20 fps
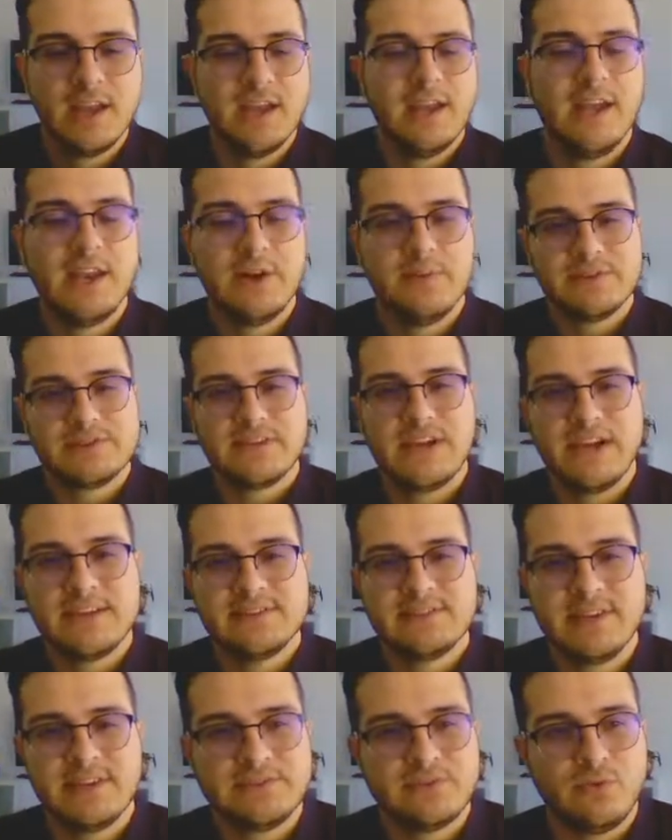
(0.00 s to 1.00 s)
Anyways,
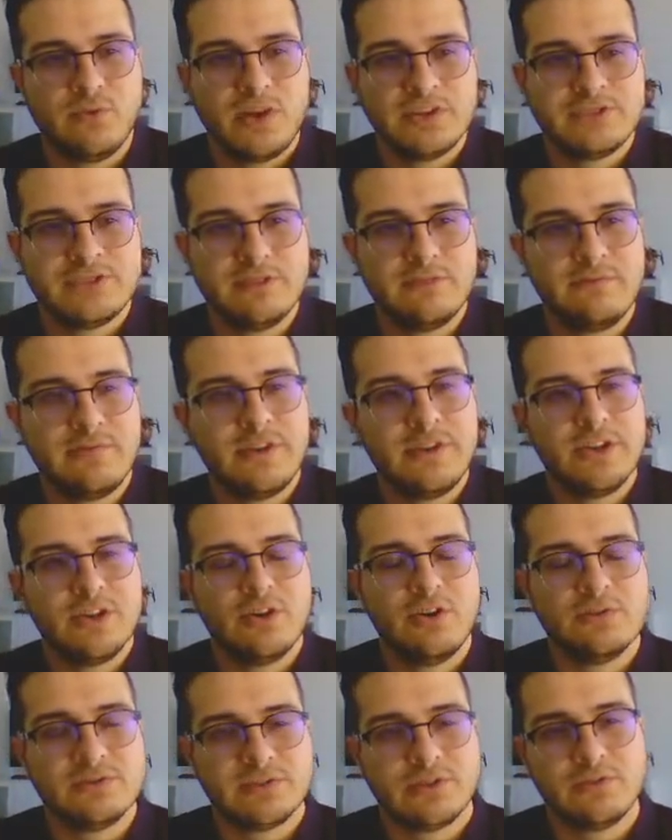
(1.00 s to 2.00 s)
guys, thanks for watching the
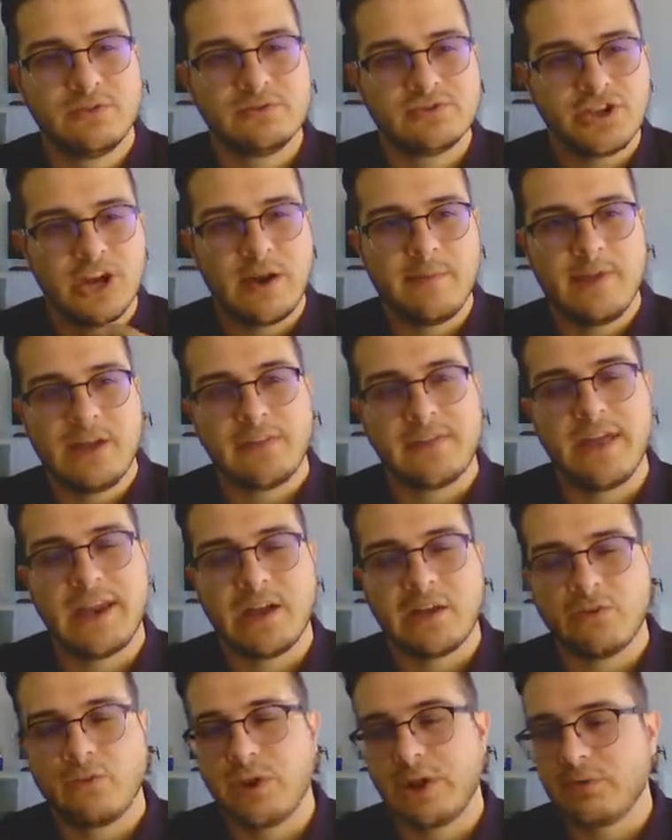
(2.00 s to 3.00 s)
video. Try to make that a
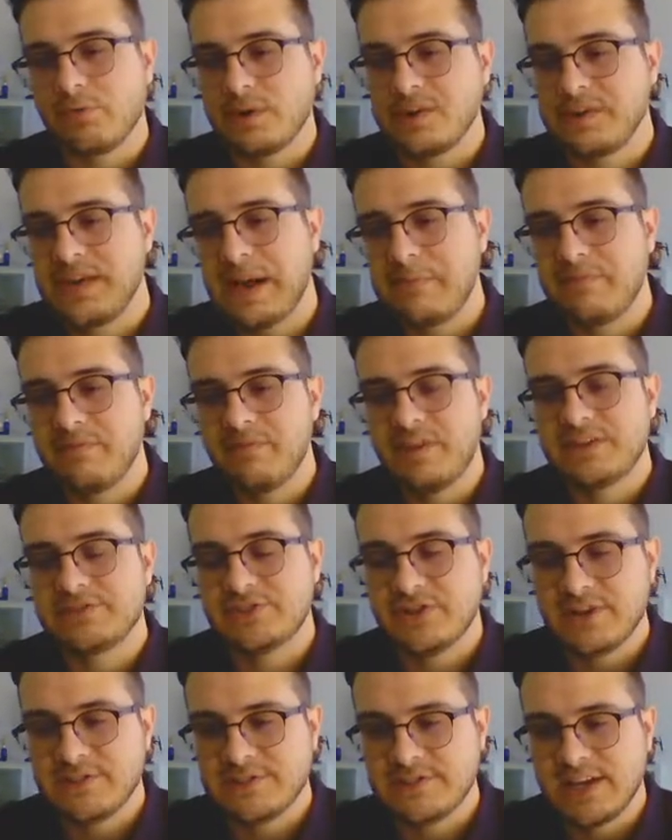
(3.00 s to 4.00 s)
quick recap of
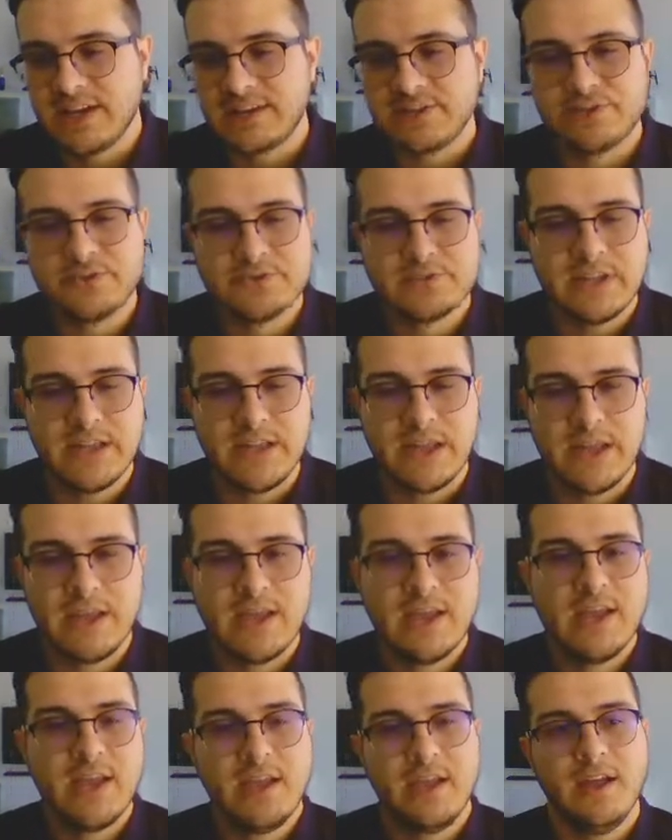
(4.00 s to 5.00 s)
yesterday's Tech Tuesday.
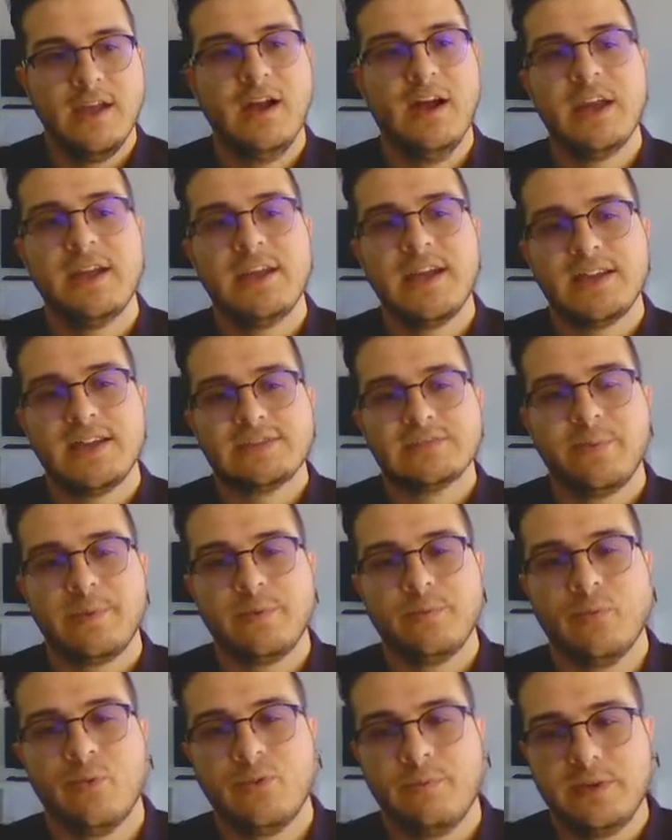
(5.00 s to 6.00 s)
Next
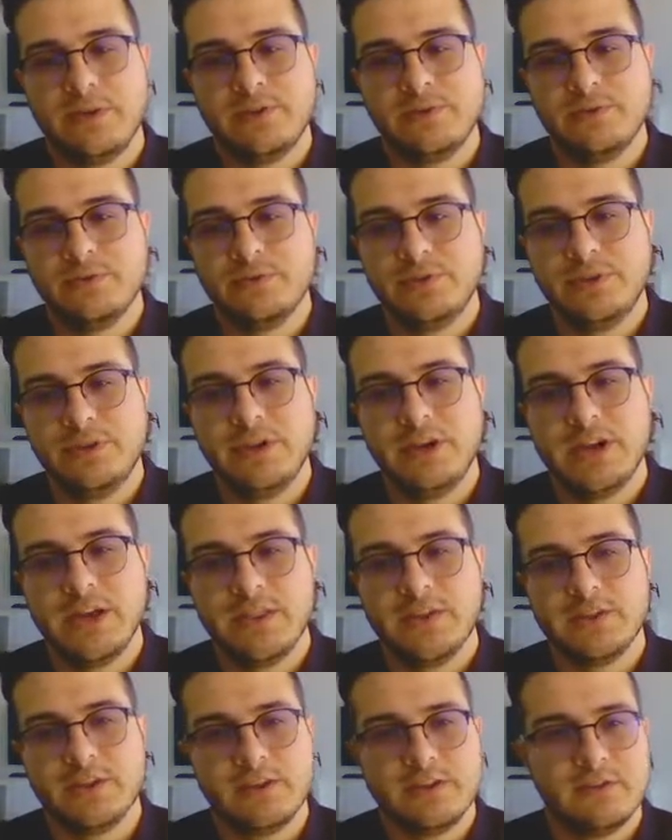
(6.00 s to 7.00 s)
week, we'll be doing
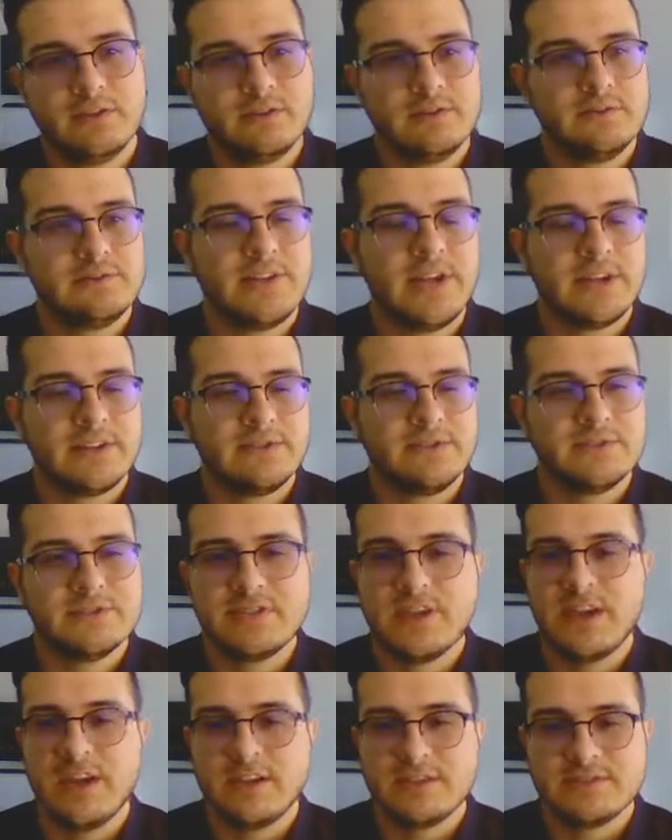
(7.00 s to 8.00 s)
another Tech
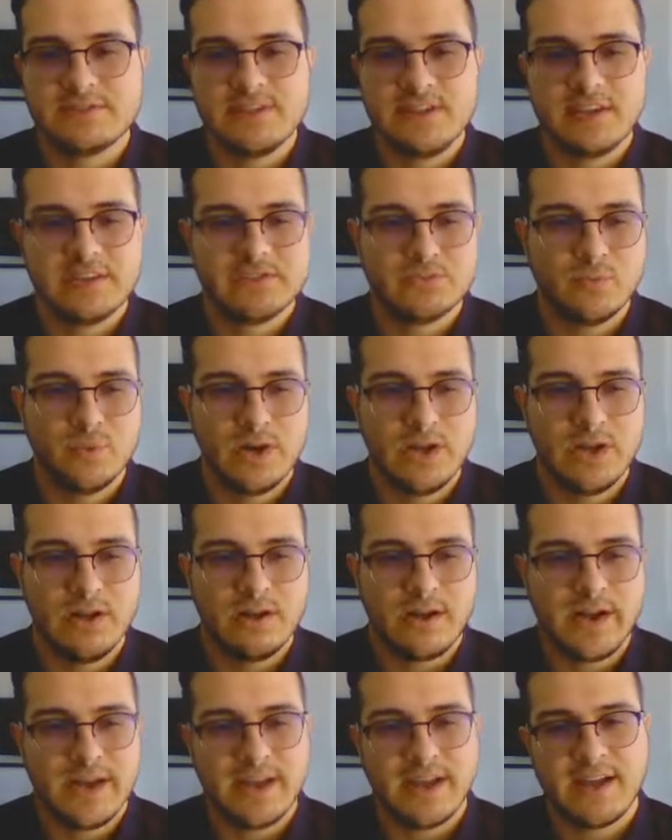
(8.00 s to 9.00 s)
Tuesday on CINC as well,
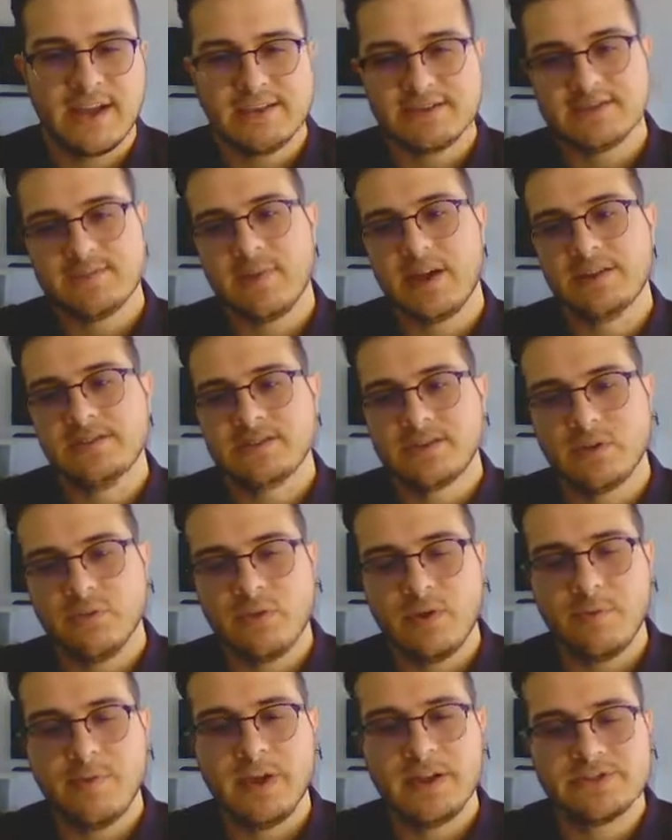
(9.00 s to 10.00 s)
kind of customizing the
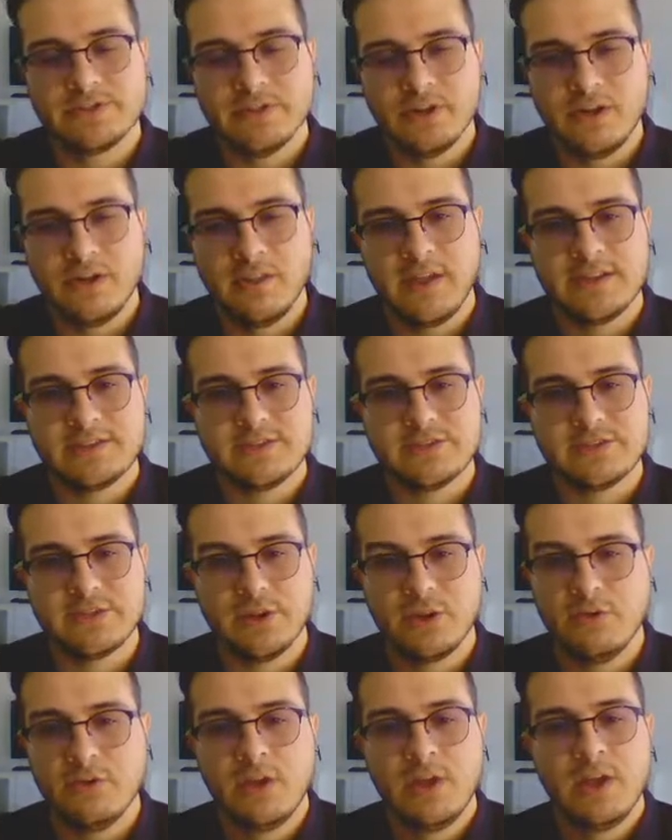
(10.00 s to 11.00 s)
webpage and all that.
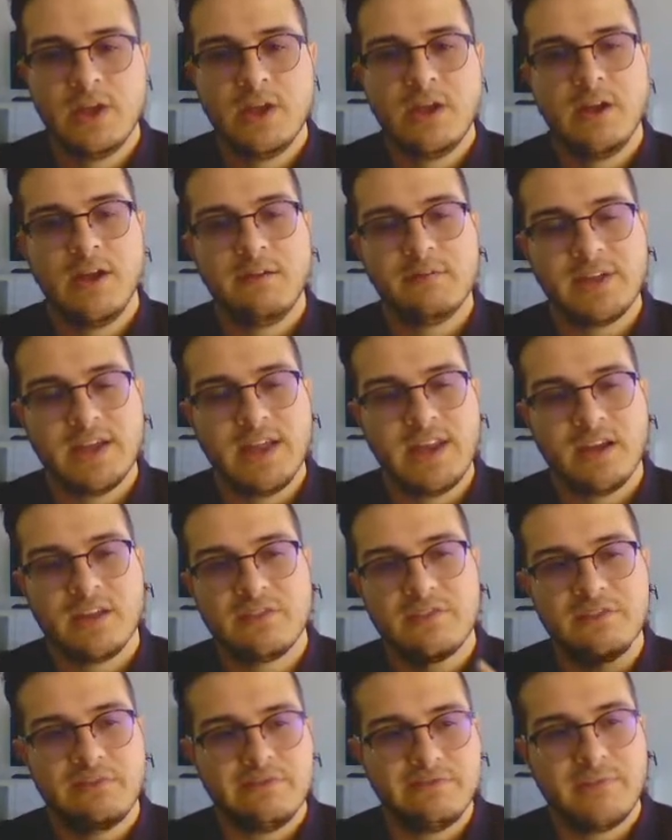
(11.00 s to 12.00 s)
So getting
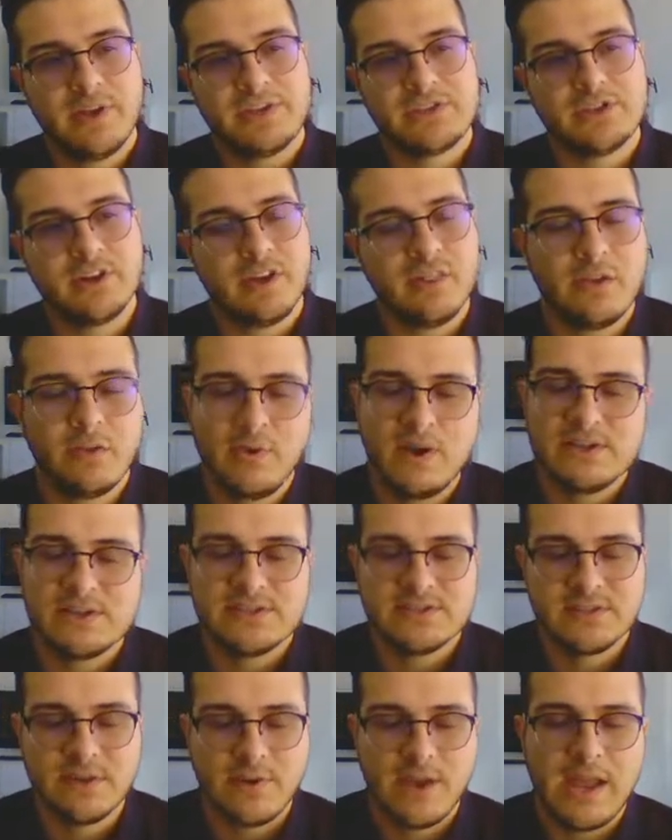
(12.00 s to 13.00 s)
other information, other
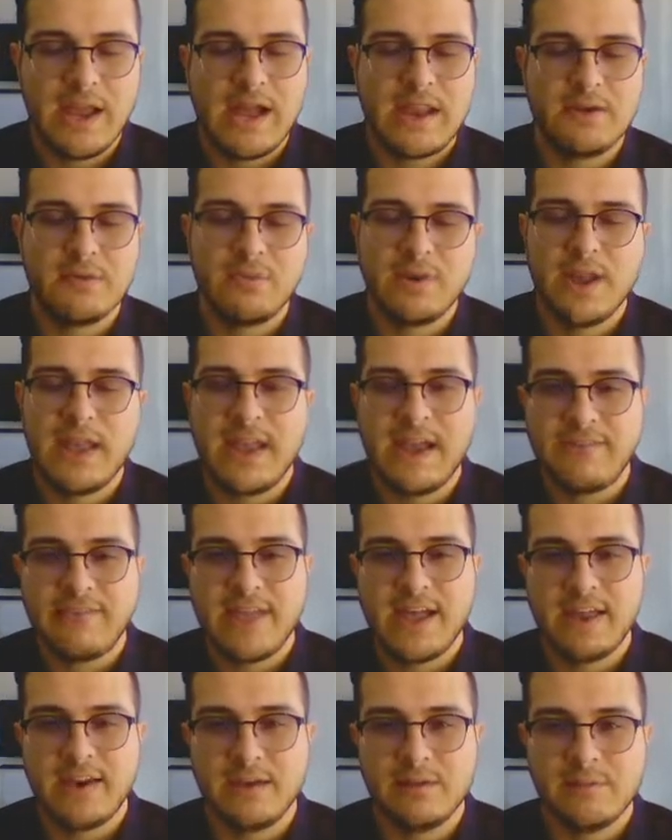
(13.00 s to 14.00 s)
questions that we had, and when I have
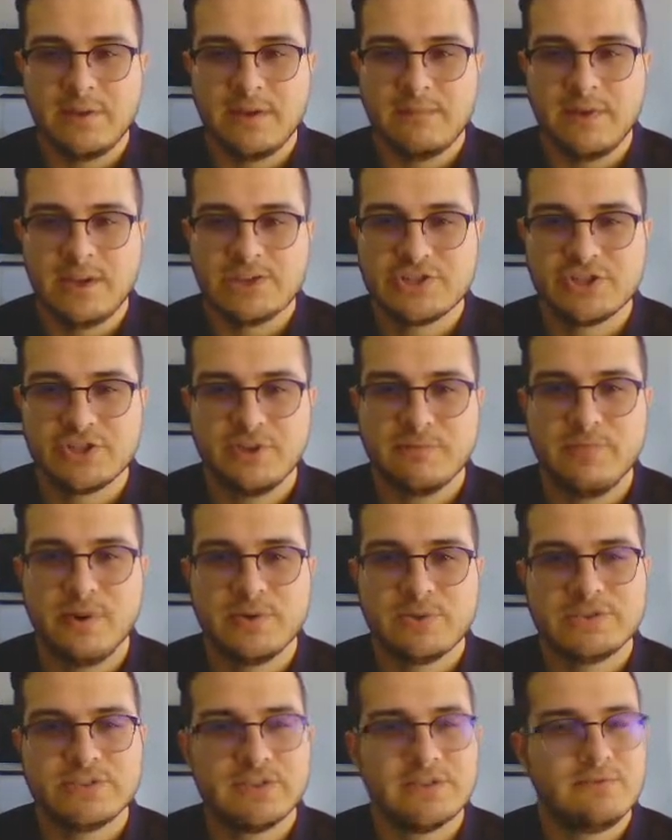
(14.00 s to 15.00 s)
that, I'll make sure to
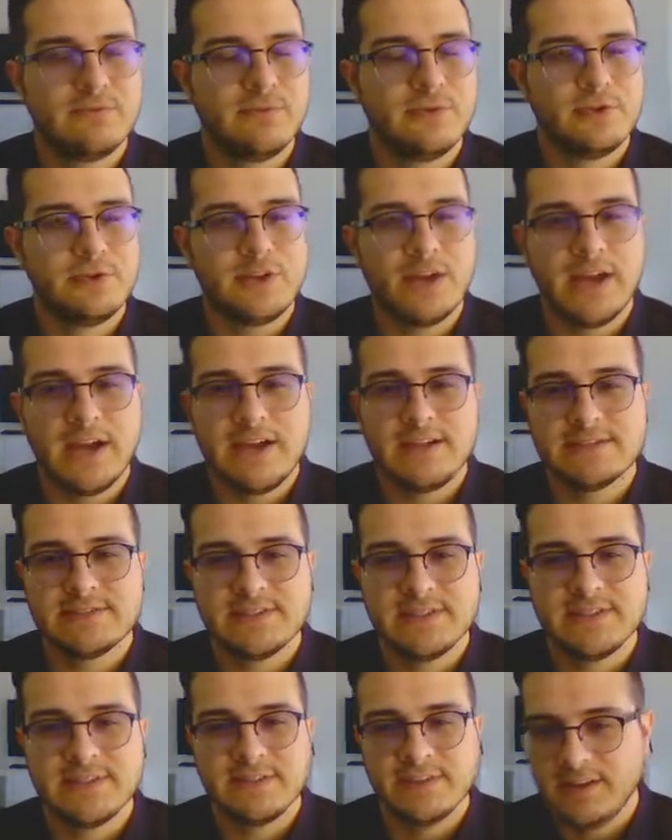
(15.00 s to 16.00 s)
post it for you guys.
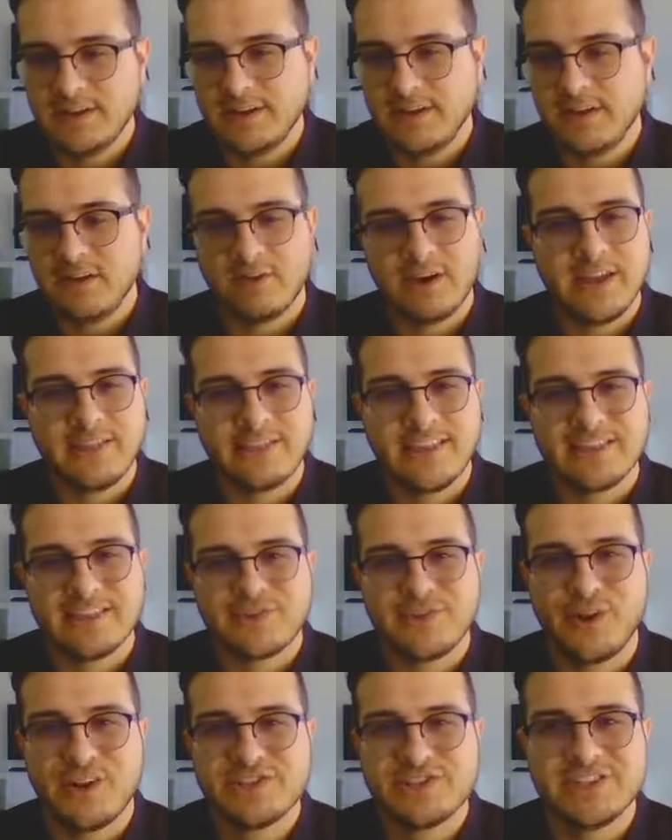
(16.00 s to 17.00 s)
And all right, thanks
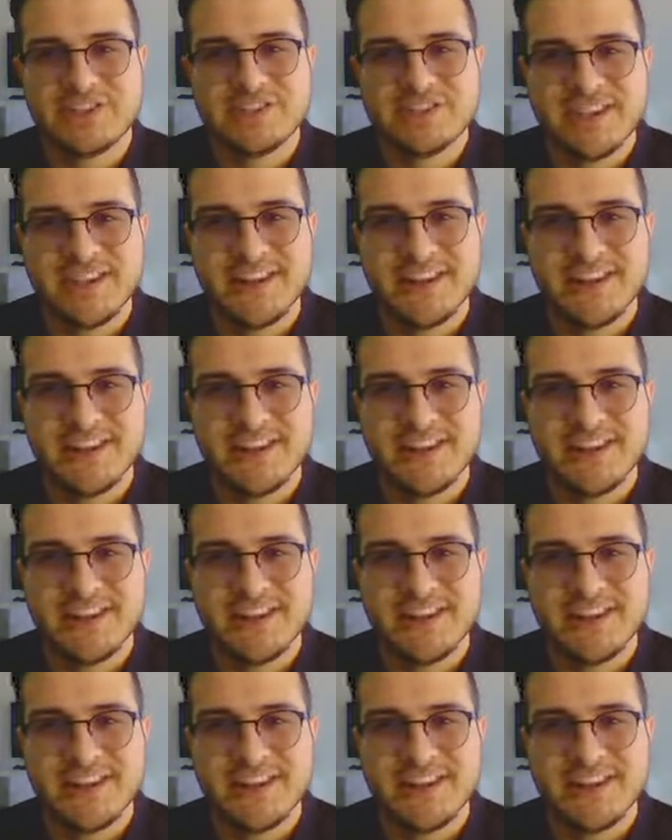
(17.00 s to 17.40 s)
for watching, and take care.